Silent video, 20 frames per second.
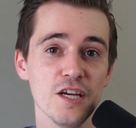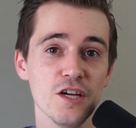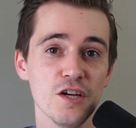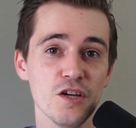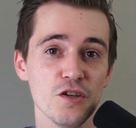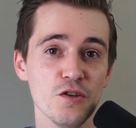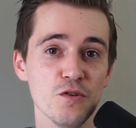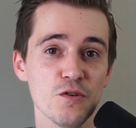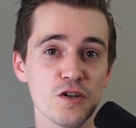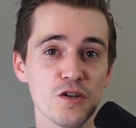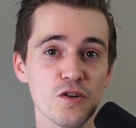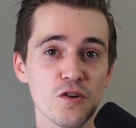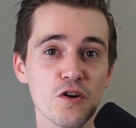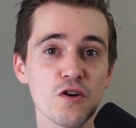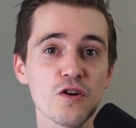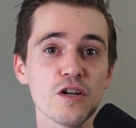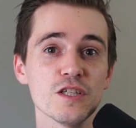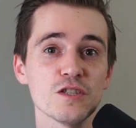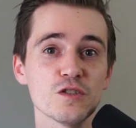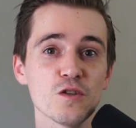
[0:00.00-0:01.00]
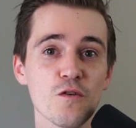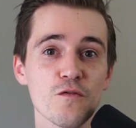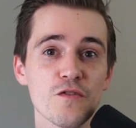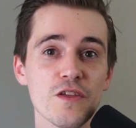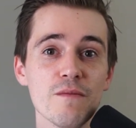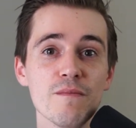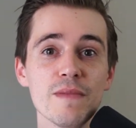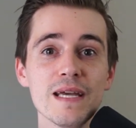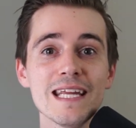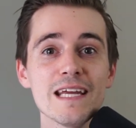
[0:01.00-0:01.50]
you can not only solve the
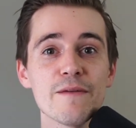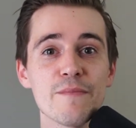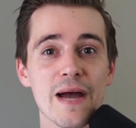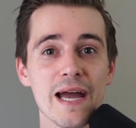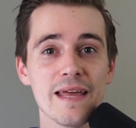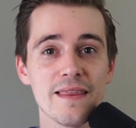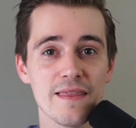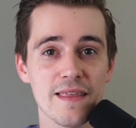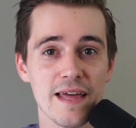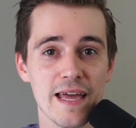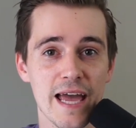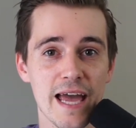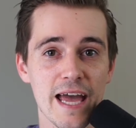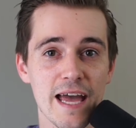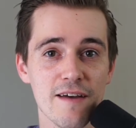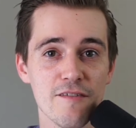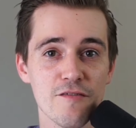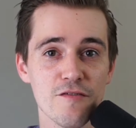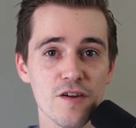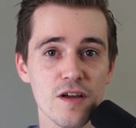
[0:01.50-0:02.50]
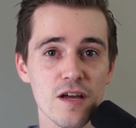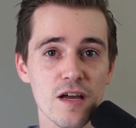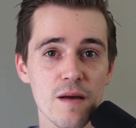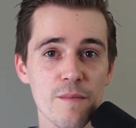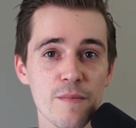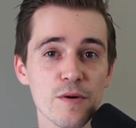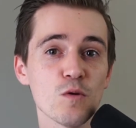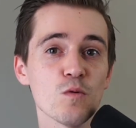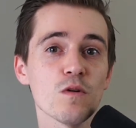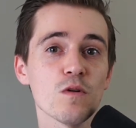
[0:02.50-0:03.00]
immediate pain that they have,
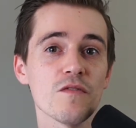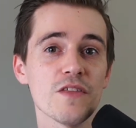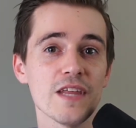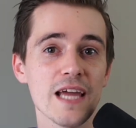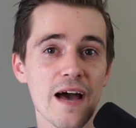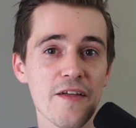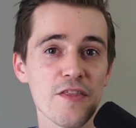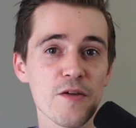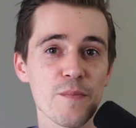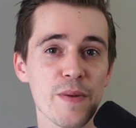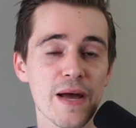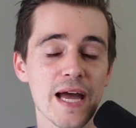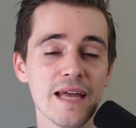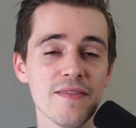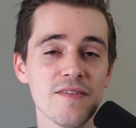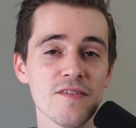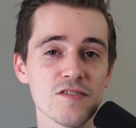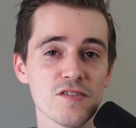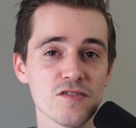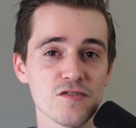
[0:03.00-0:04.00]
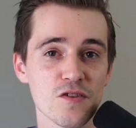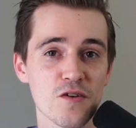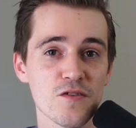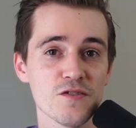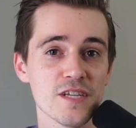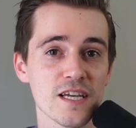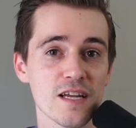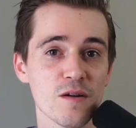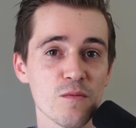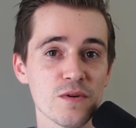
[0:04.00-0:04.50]
but all of the other pain that's
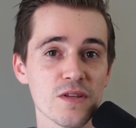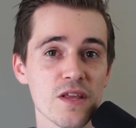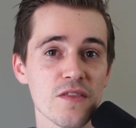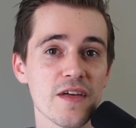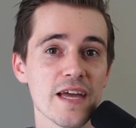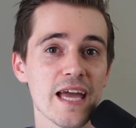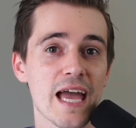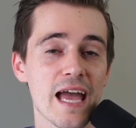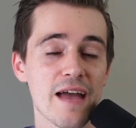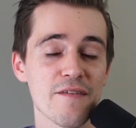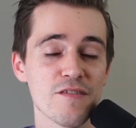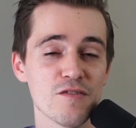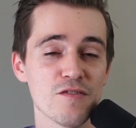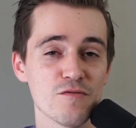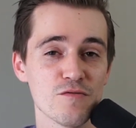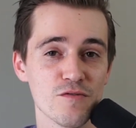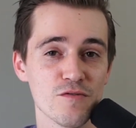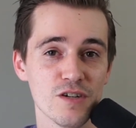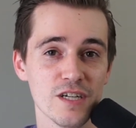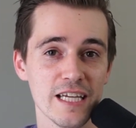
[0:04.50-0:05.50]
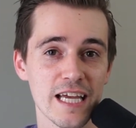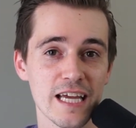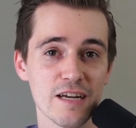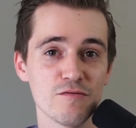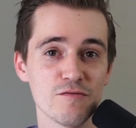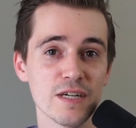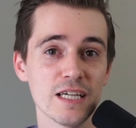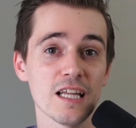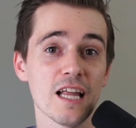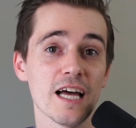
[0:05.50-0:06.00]
associated with it they haven't yet
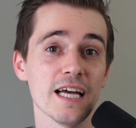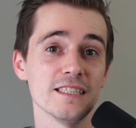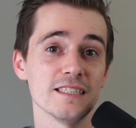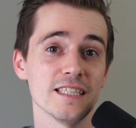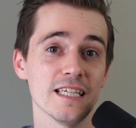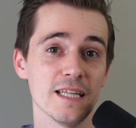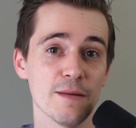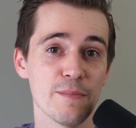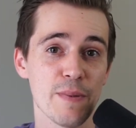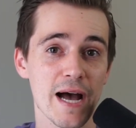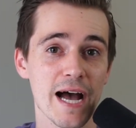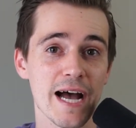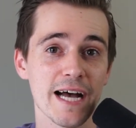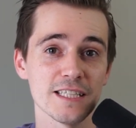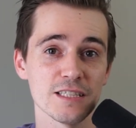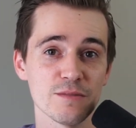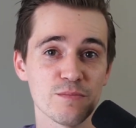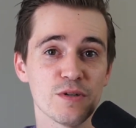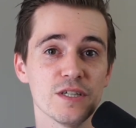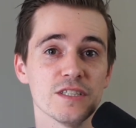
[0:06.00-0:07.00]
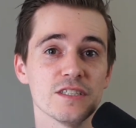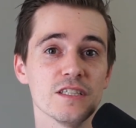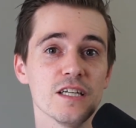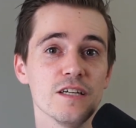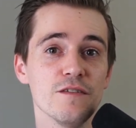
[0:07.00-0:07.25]
realized in the past, present, and